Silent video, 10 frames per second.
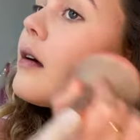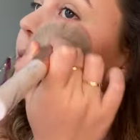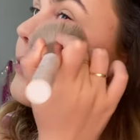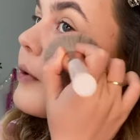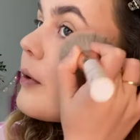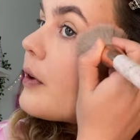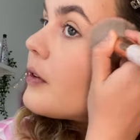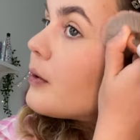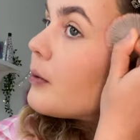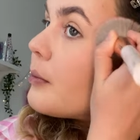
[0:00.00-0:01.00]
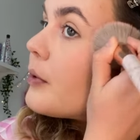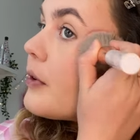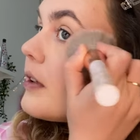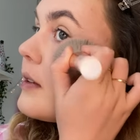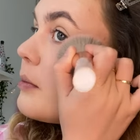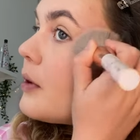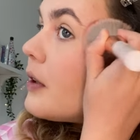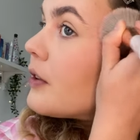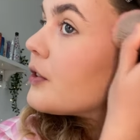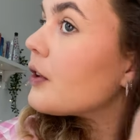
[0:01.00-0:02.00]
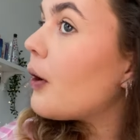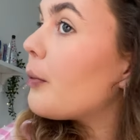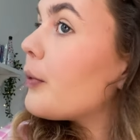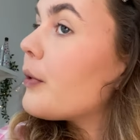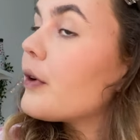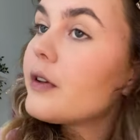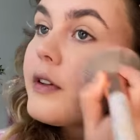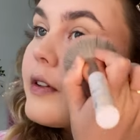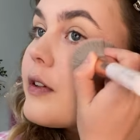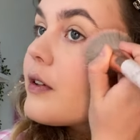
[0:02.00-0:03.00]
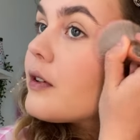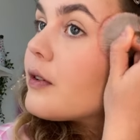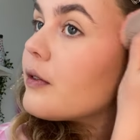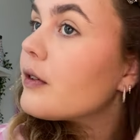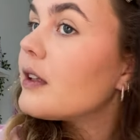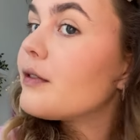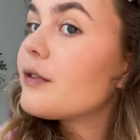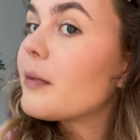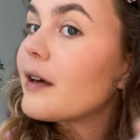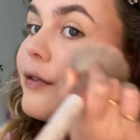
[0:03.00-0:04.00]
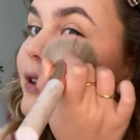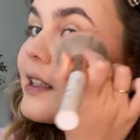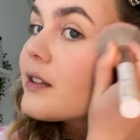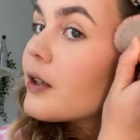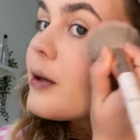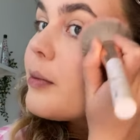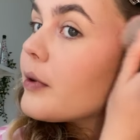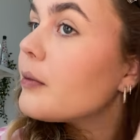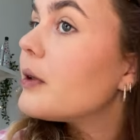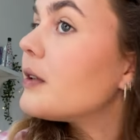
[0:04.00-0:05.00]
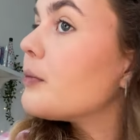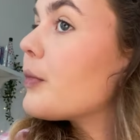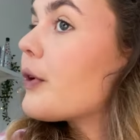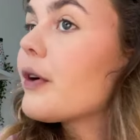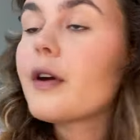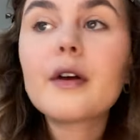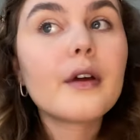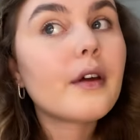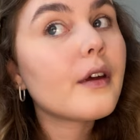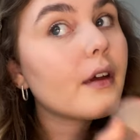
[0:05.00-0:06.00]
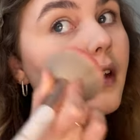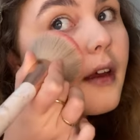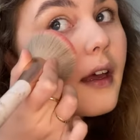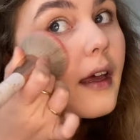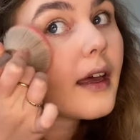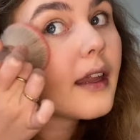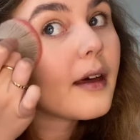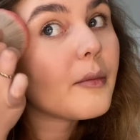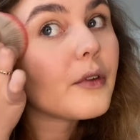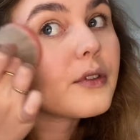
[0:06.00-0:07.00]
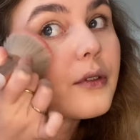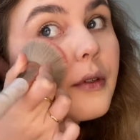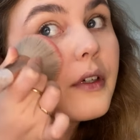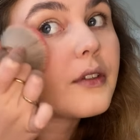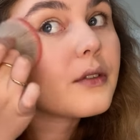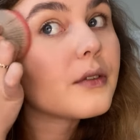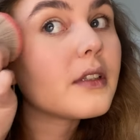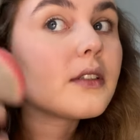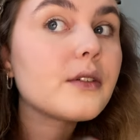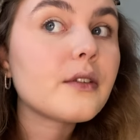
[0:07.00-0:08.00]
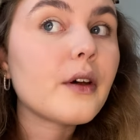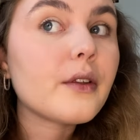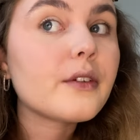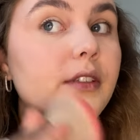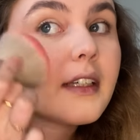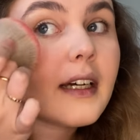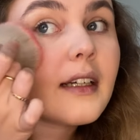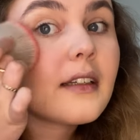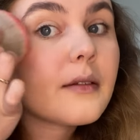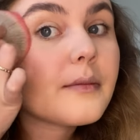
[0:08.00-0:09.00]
I'm going to put this blush upwards to lift my face up a bit more. And I'm also going to do this on the other side.